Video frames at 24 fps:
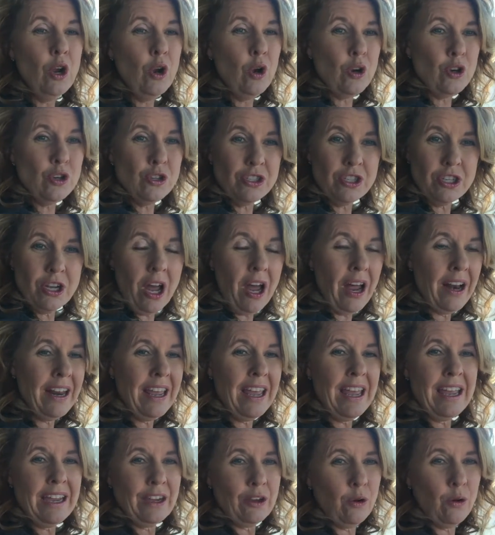or
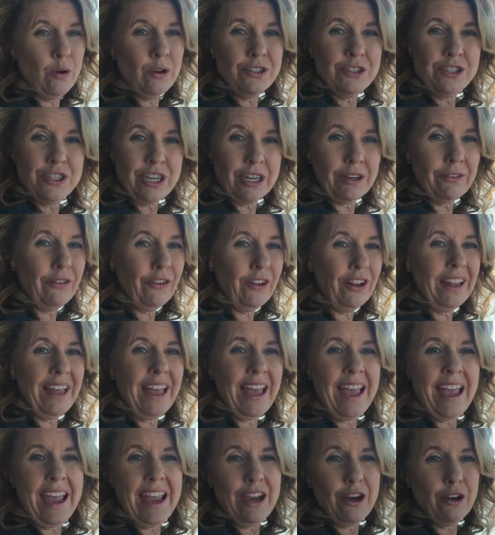Sonic or
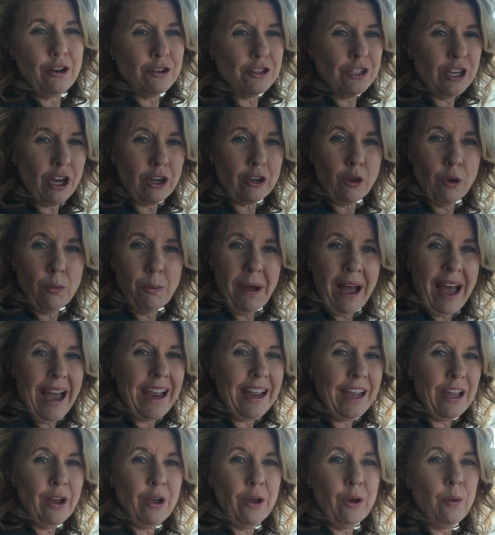Chick-fil-A or Taco
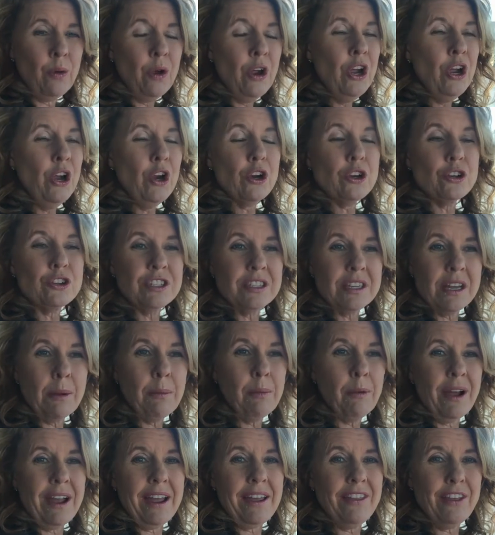Mayo or
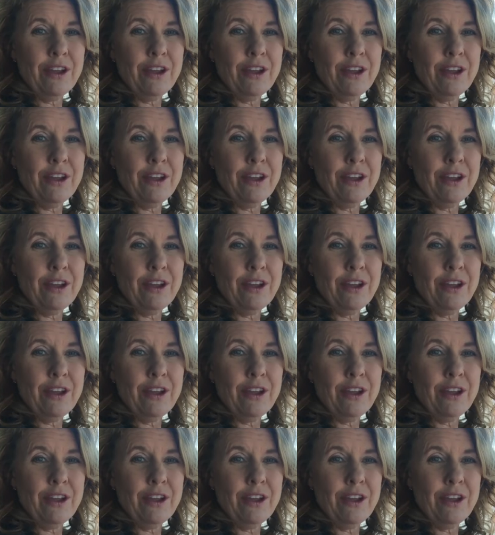Subway.